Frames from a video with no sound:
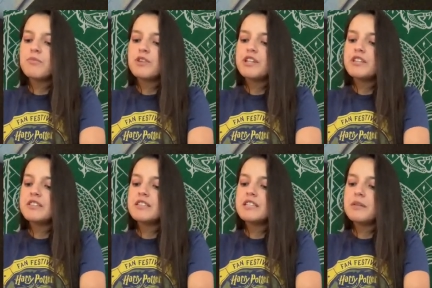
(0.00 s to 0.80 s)

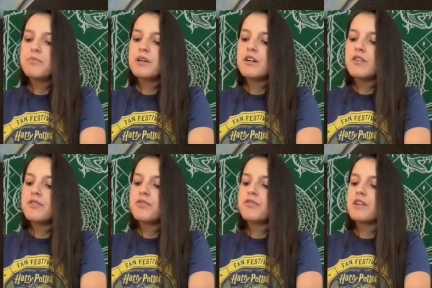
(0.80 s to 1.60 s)
here's the tip
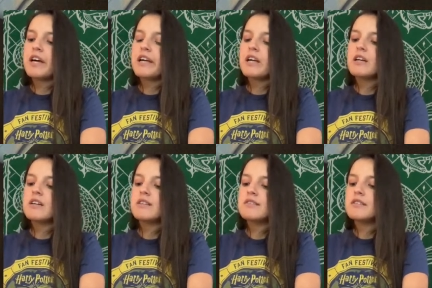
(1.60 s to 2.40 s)
of like
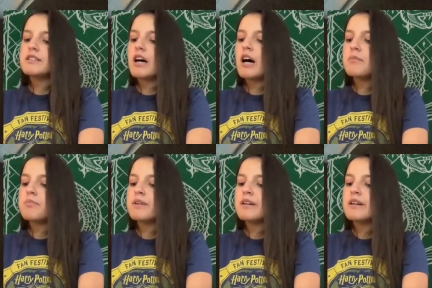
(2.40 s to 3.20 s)
the top